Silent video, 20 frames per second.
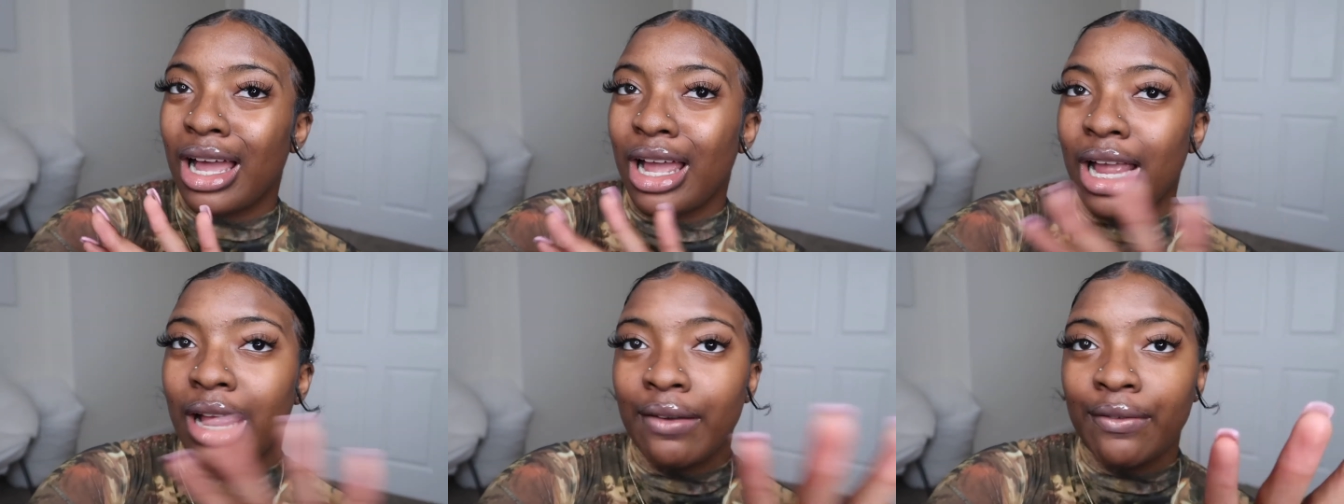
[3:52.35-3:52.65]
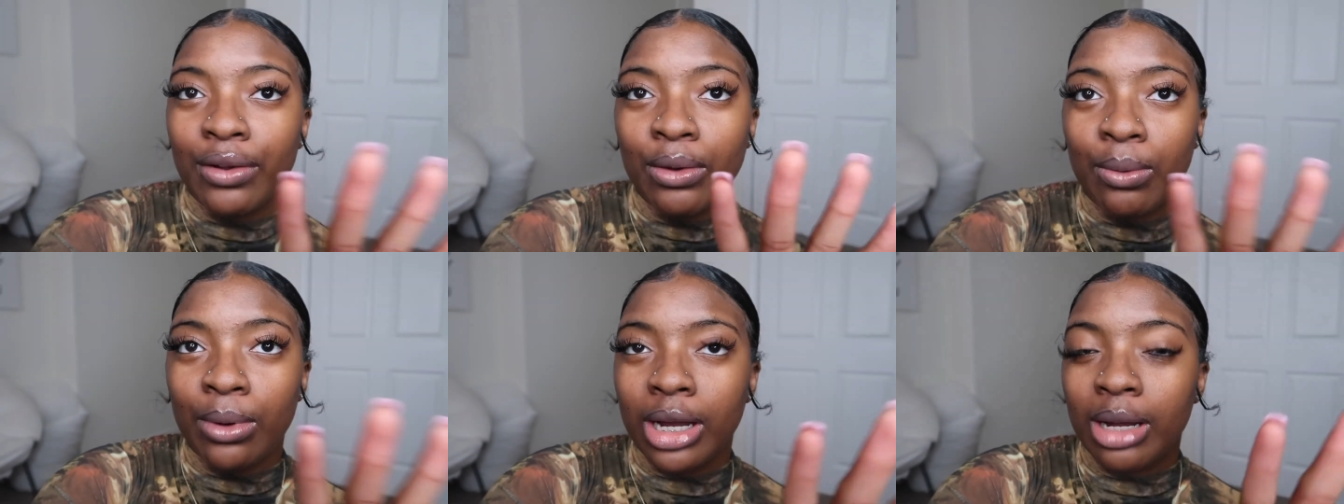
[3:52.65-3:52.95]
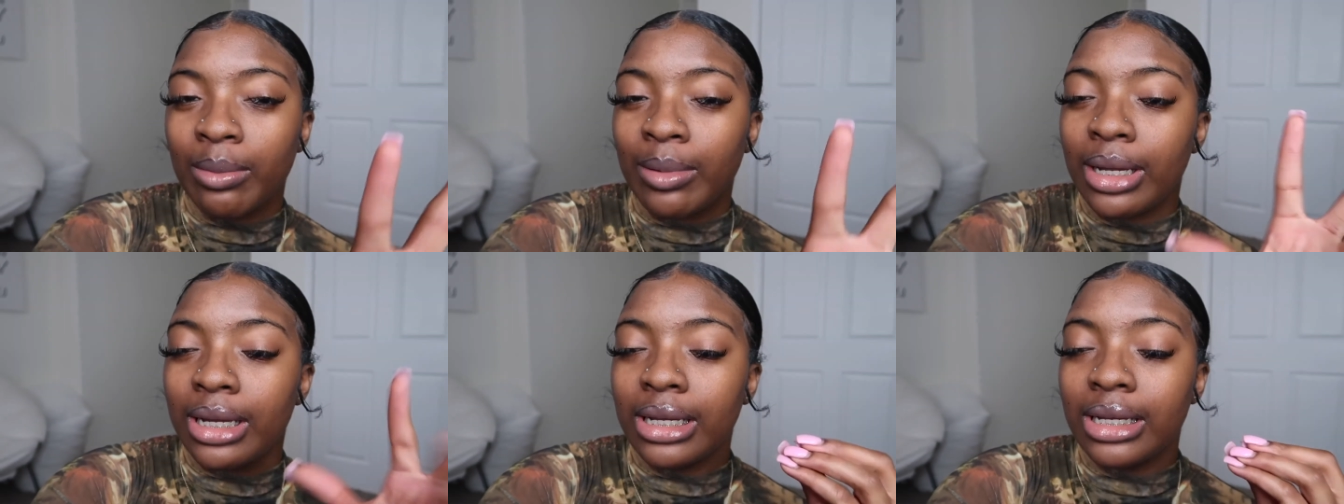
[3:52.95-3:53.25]
everywhere
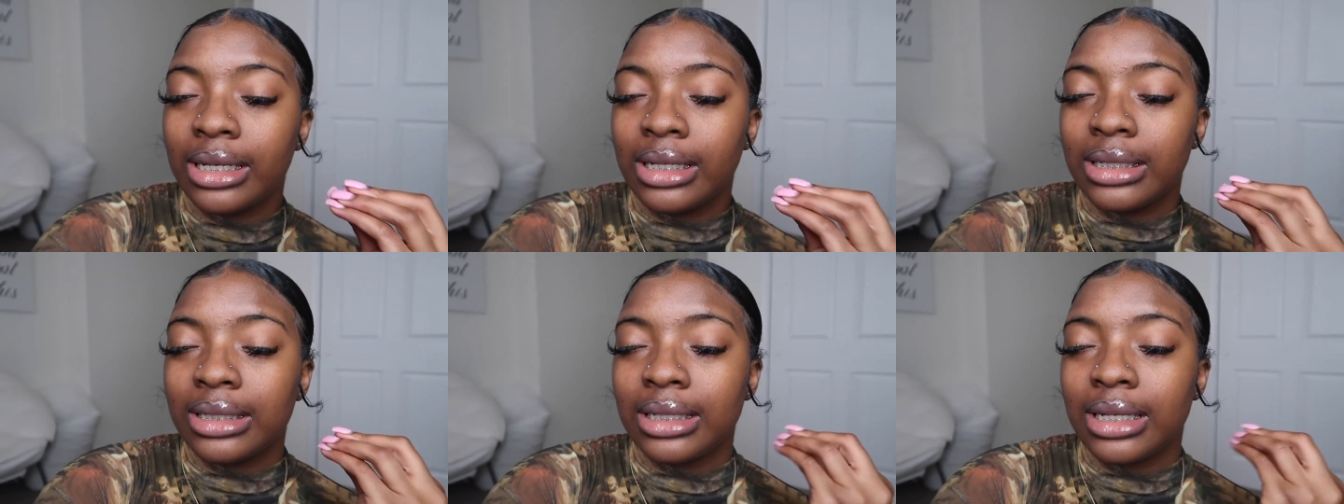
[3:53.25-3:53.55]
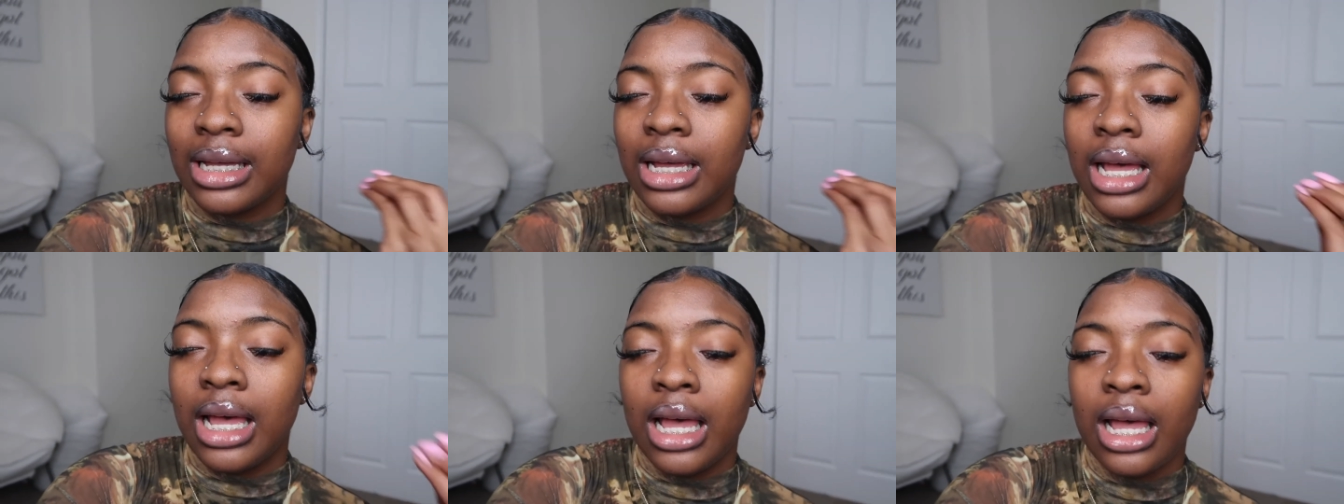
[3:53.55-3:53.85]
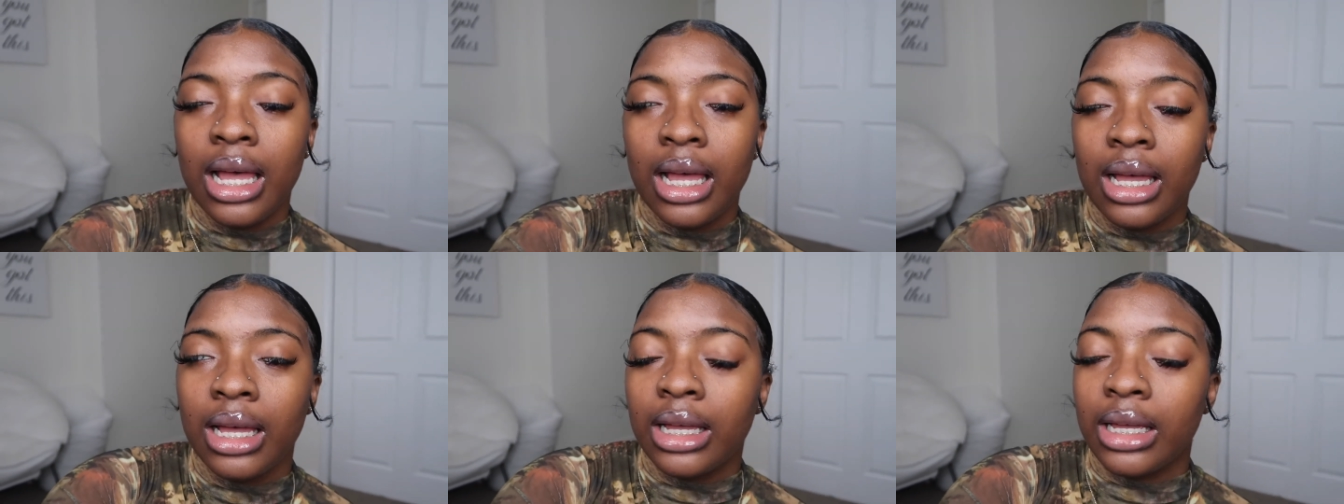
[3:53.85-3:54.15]
because
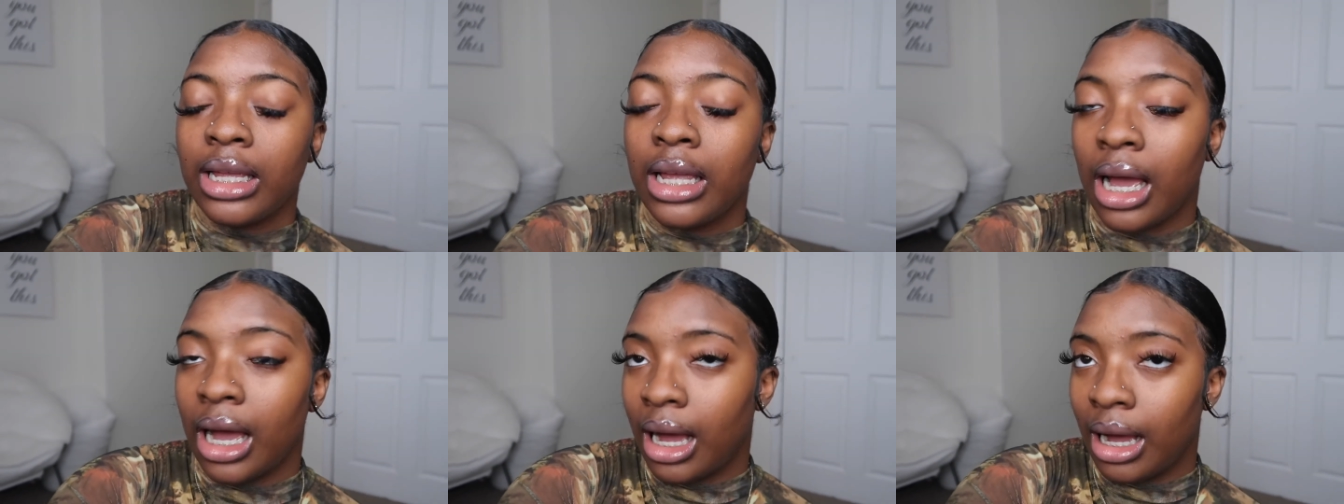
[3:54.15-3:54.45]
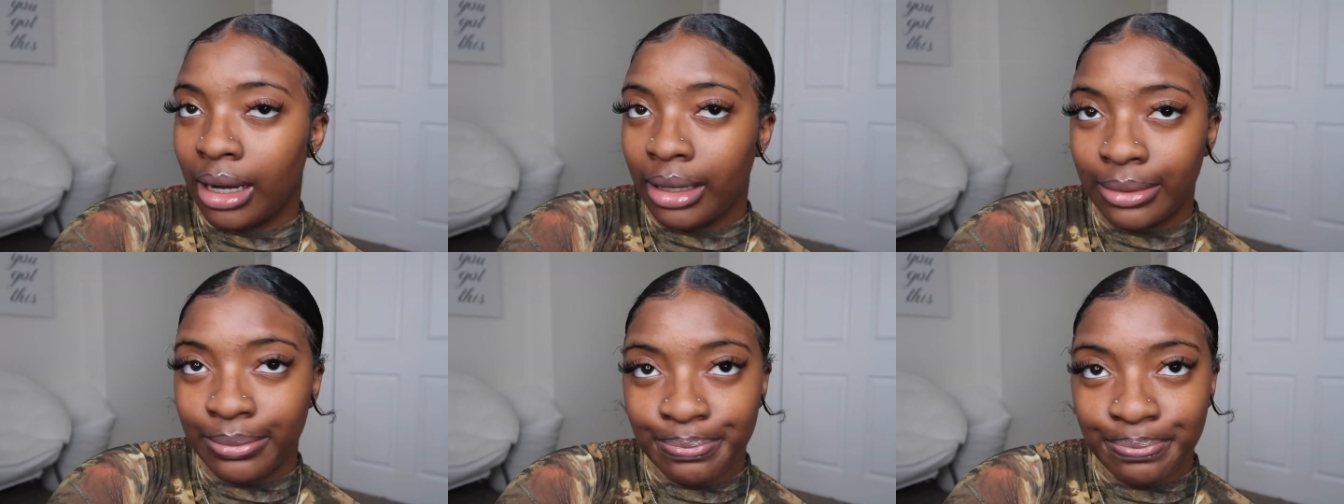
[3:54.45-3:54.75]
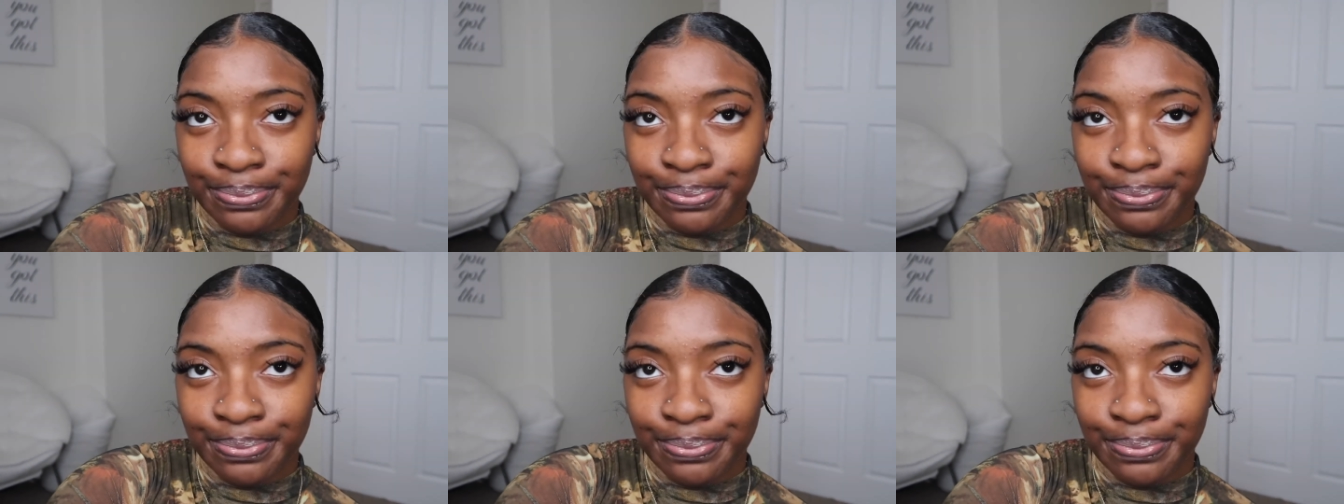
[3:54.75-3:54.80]
y'all